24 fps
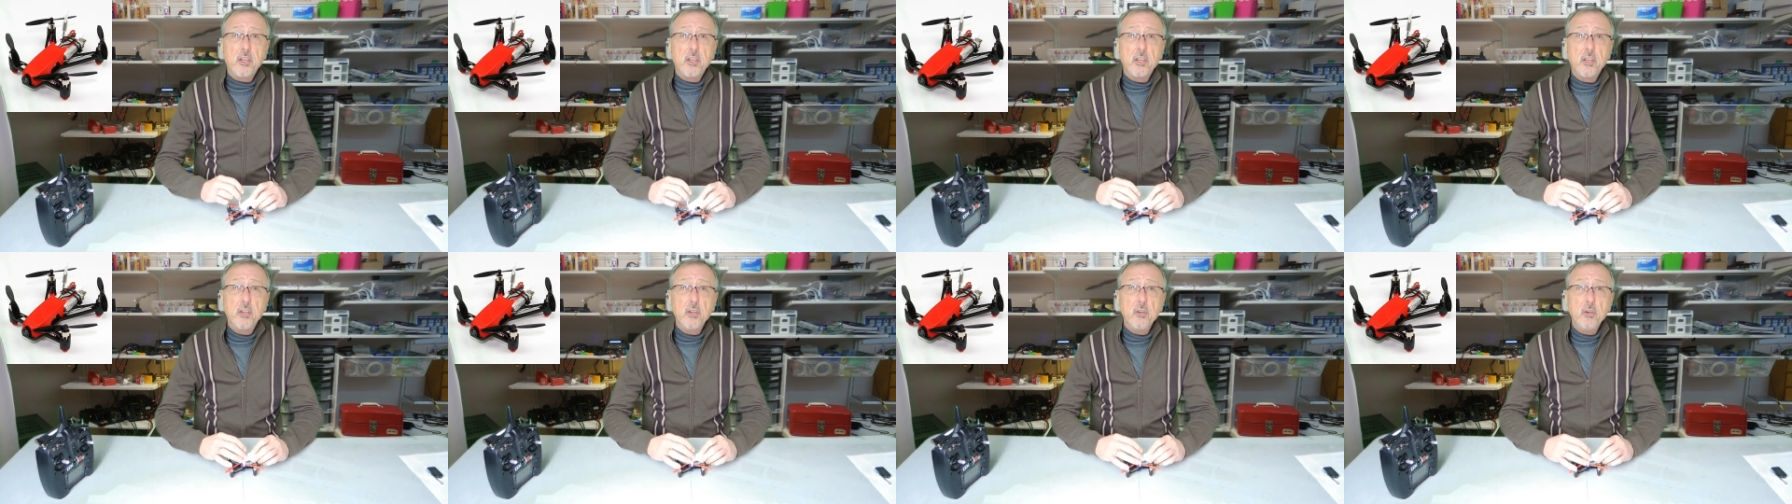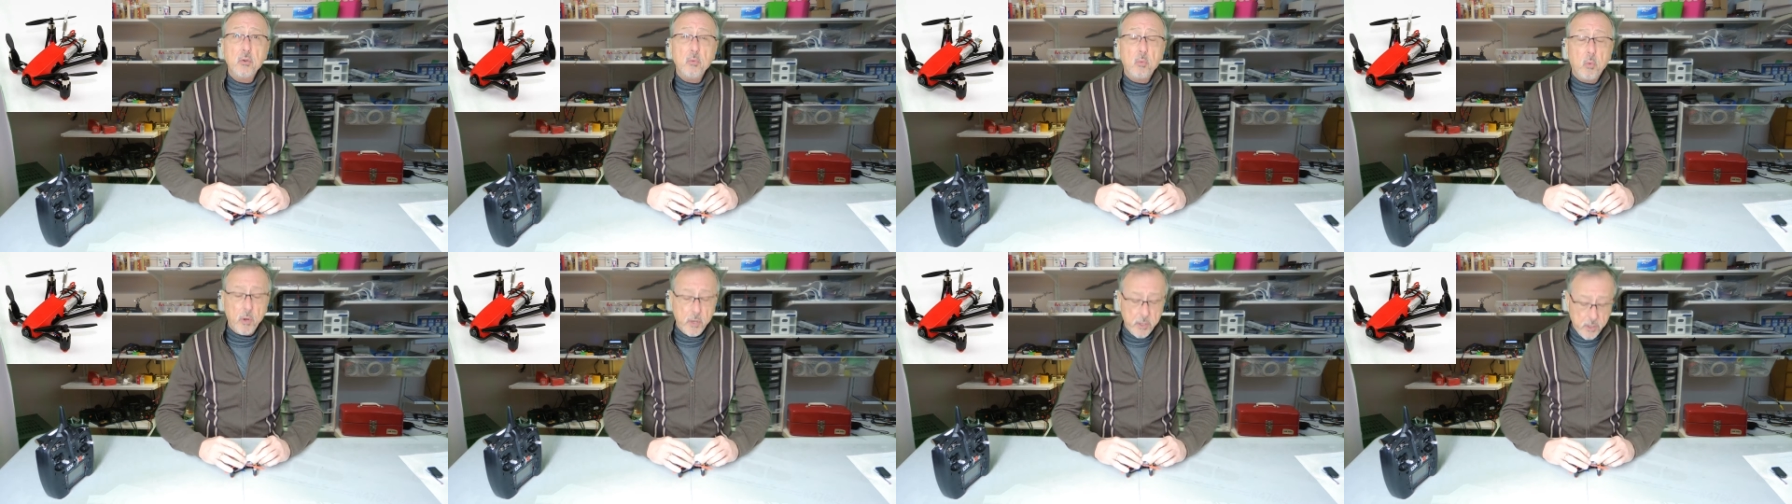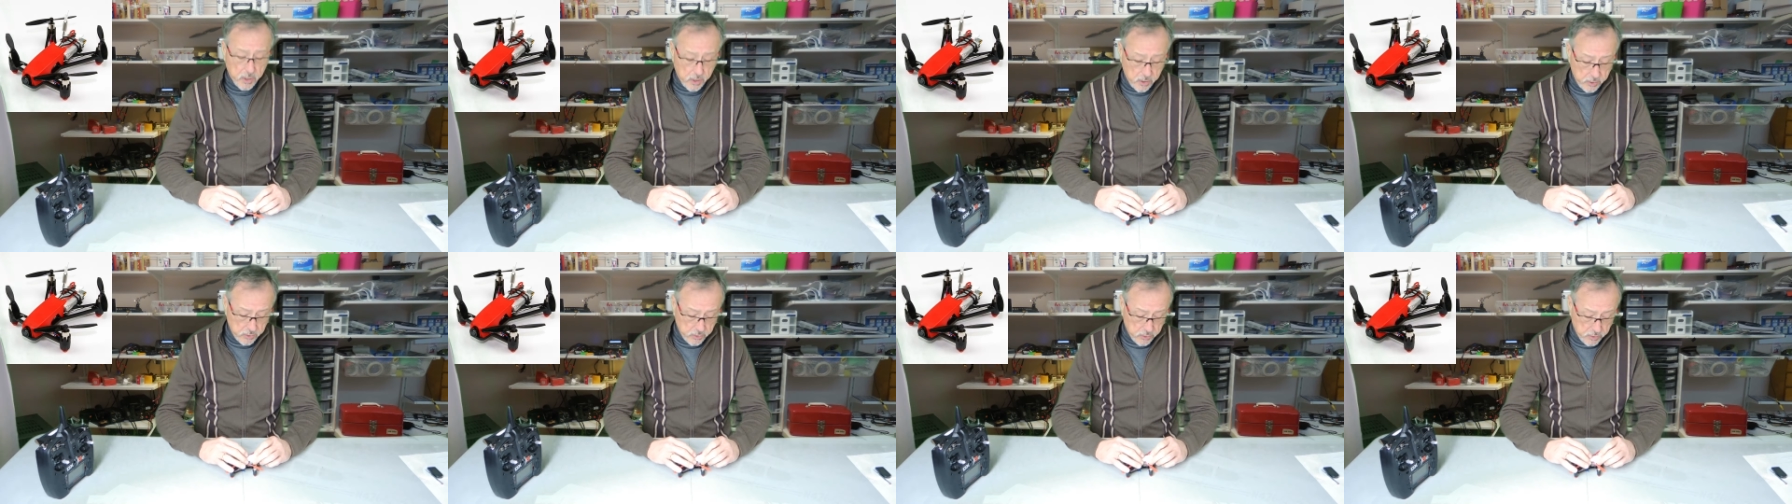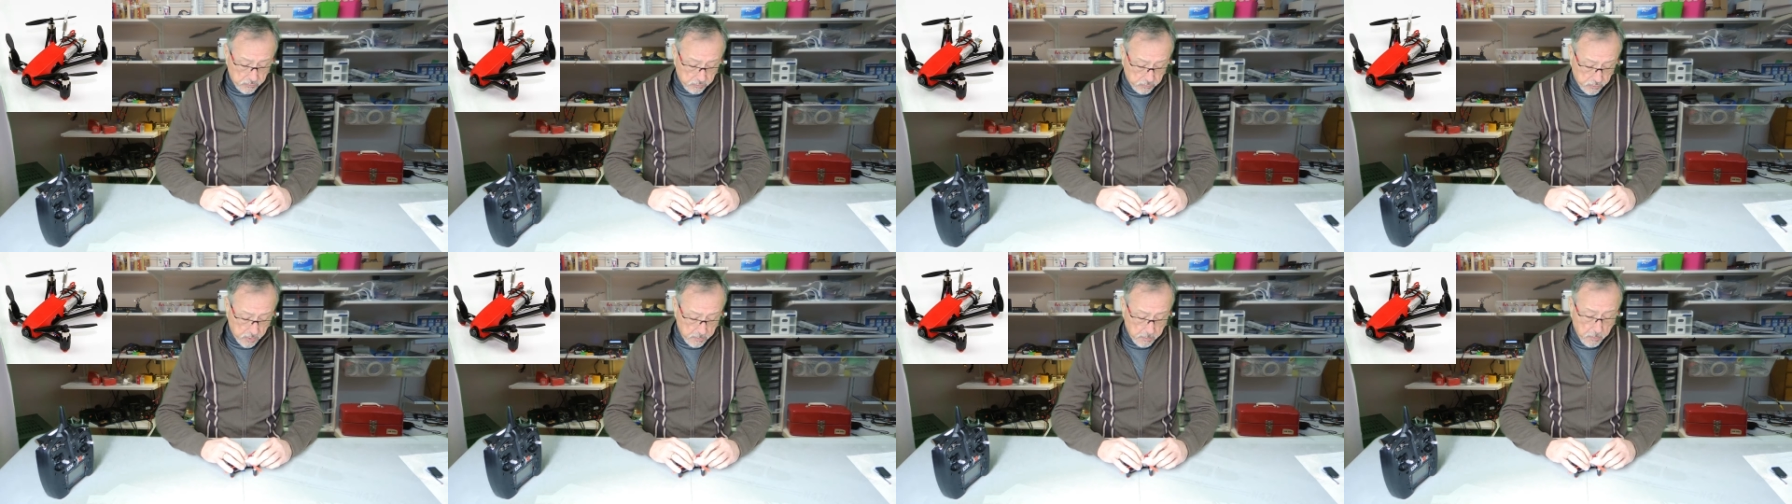
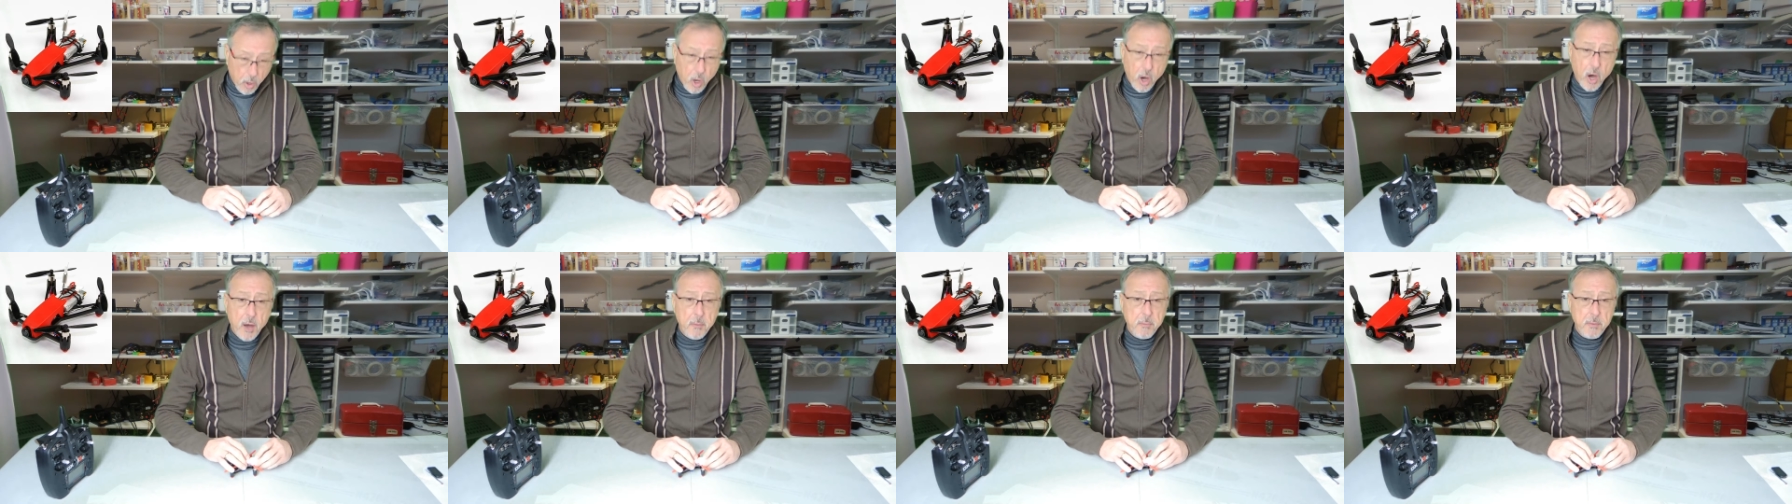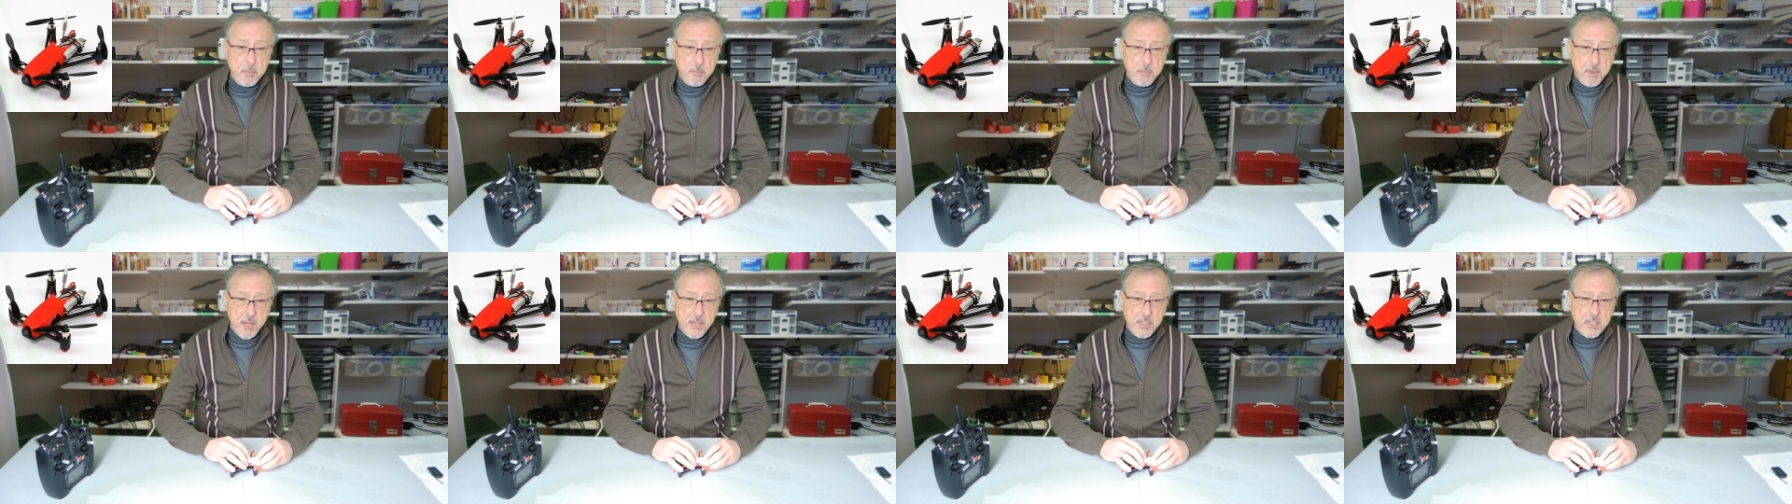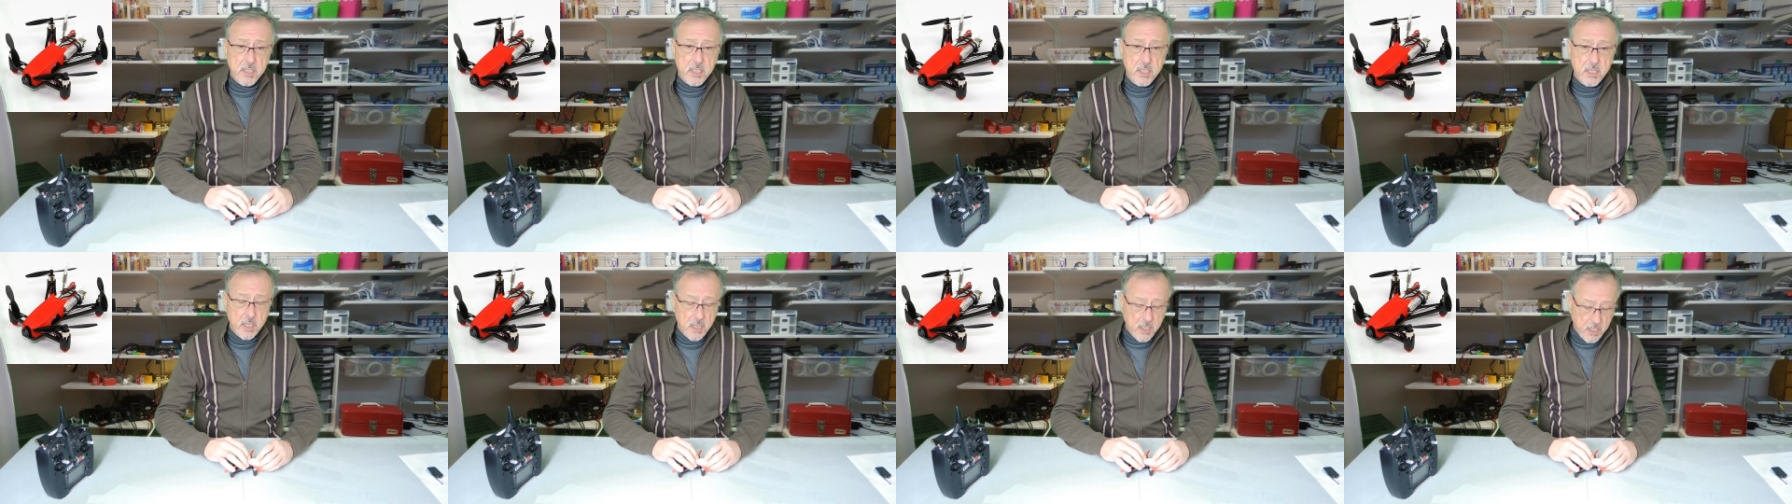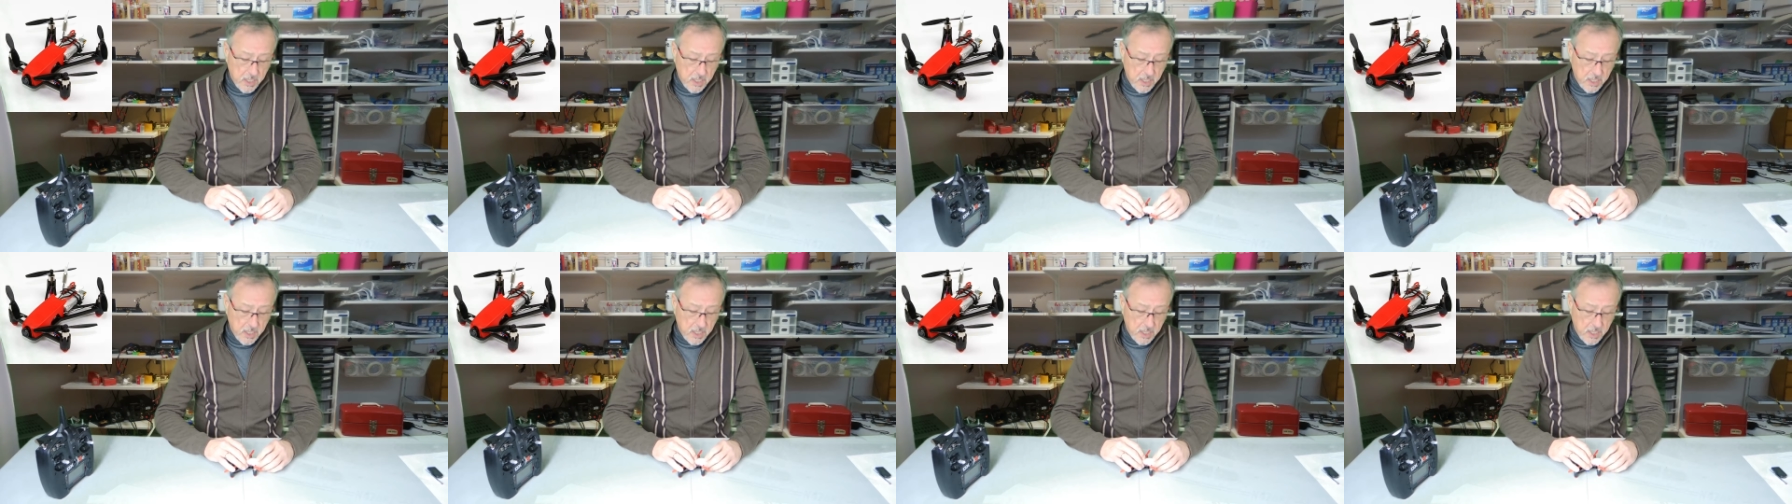Q100 from Hobbymate.